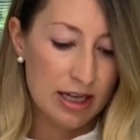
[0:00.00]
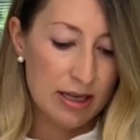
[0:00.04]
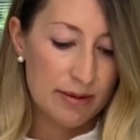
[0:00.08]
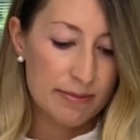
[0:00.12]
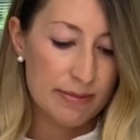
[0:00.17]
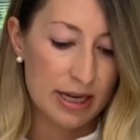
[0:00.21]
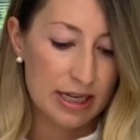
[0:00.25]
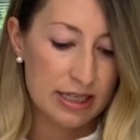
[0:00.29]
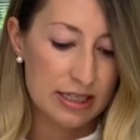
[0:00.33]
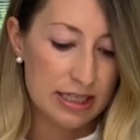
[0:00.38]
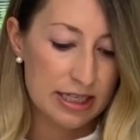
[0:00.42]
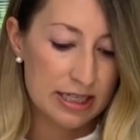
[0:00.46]

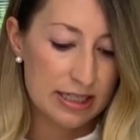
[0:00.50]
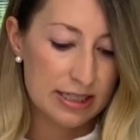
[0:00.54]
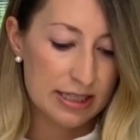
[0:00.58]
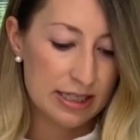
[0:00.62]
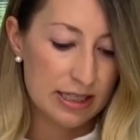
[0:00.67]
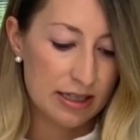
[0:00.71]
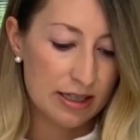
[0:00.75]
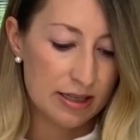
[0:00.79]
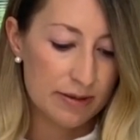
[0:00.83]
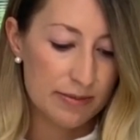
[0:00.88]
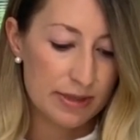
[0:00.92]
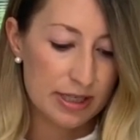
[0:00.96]

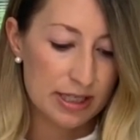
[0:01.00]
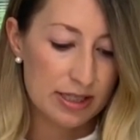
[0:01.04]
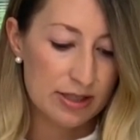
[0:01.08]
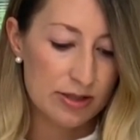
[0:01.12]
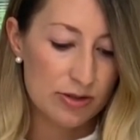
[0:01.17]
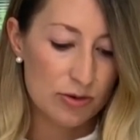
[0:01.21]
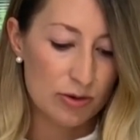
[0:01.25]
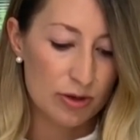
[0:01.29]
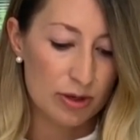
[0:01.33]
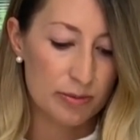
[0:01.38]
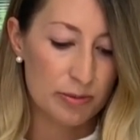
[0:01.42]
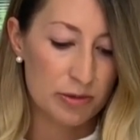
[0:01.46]
Magnesium is
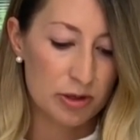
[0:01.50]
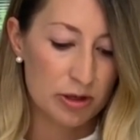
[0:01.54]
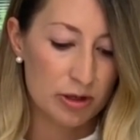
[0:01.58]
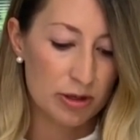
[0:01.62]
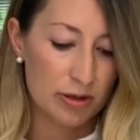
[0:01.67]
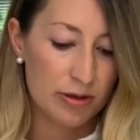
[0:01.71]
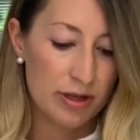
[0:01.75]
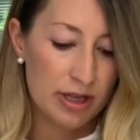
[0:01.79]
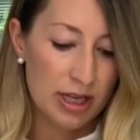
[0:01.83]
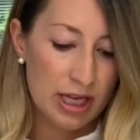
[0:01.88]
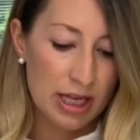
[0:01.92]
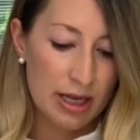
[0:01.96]

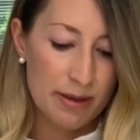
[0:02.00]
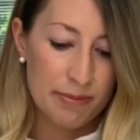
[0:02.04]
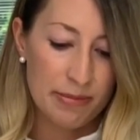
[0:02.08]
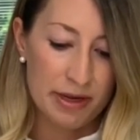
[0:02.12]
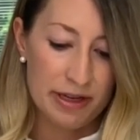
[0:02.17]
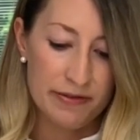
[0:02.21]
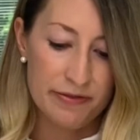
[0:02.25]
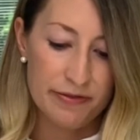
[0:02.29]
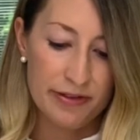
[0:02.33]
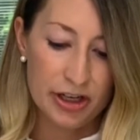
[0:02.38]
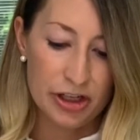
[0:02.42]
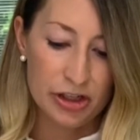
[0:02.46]
normal. My
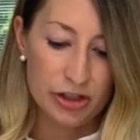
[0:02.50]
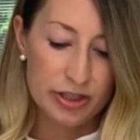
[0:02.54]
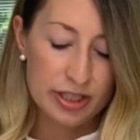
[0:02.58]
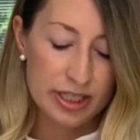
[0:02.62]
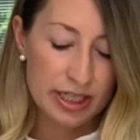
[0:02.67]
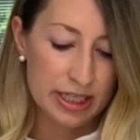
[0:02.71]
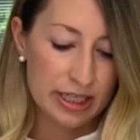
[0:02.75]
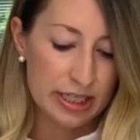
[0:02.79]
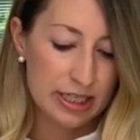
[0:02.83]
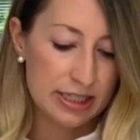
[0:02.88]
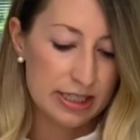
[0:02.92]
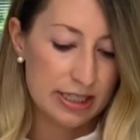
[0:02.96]

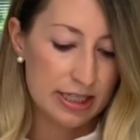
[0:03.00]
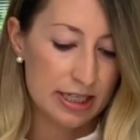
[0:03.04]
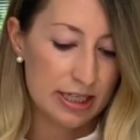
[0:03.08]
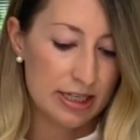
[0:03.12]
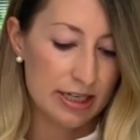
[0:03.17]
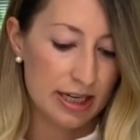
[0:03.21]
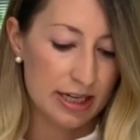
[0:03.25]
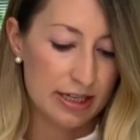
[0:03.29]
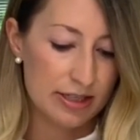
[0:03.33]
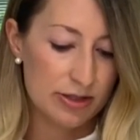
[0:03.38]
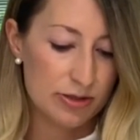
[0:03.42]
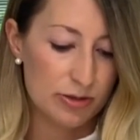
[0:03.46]
ferritin is in a
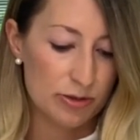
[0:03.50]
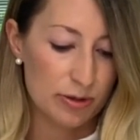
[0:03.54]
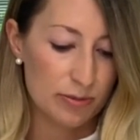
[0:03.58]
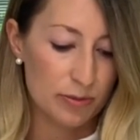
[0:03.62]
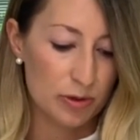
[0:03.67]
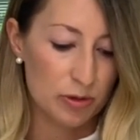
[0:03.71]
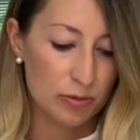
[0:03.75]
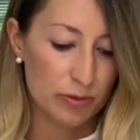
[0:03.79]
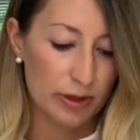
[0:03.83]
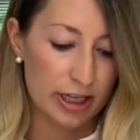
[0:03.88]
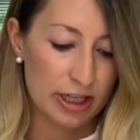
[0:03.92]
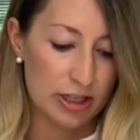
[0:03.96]
nice
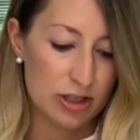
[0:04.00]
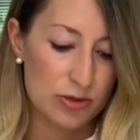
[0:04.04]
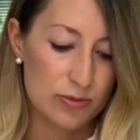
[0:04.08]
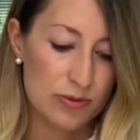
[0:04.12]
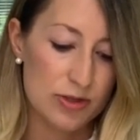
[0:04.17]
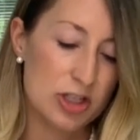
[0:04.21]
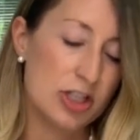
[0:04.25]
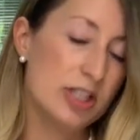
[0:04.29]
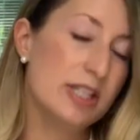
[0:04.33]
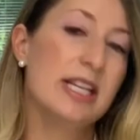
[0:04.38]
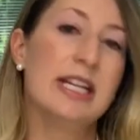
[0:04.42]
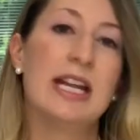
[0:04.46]
normal range,
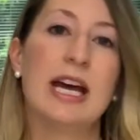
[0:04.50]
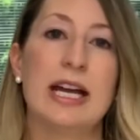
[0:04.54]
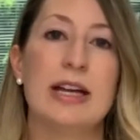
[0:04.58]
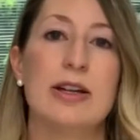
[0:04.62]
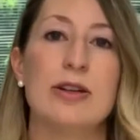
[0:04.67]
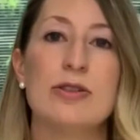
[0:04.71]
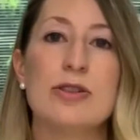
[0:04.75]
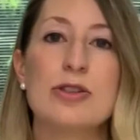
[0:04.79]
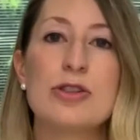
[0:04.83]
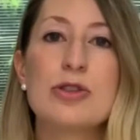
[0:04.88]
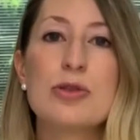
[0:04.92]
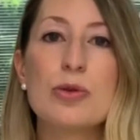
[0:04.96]
which is an
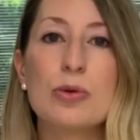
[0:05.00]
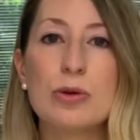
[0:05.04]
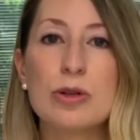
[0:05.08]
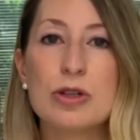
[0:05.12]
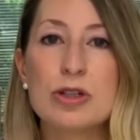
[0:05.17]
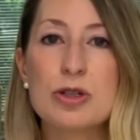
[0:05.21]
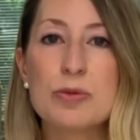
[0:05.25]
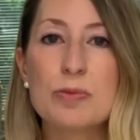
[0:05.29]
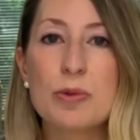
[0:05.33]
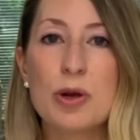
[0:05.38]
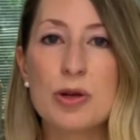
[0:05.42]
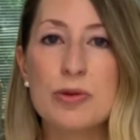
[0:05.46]
iron
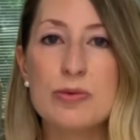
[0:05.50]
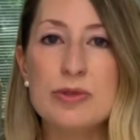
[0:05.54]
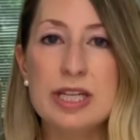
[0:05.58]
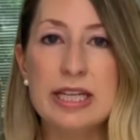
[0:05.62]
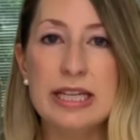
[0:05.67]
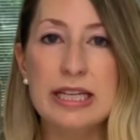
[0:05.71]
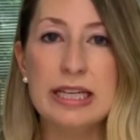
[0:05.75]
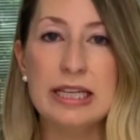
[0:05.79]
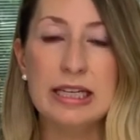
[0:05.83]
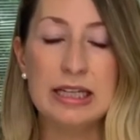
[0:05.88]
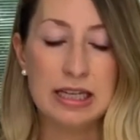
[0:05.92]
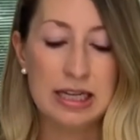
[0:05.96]
storage
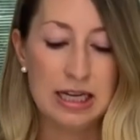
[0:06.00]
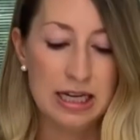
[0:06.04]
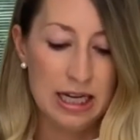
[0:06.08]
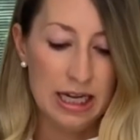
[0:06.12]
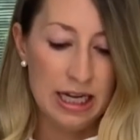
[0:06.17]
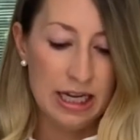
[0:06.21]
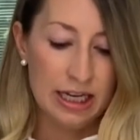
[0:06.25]
protein.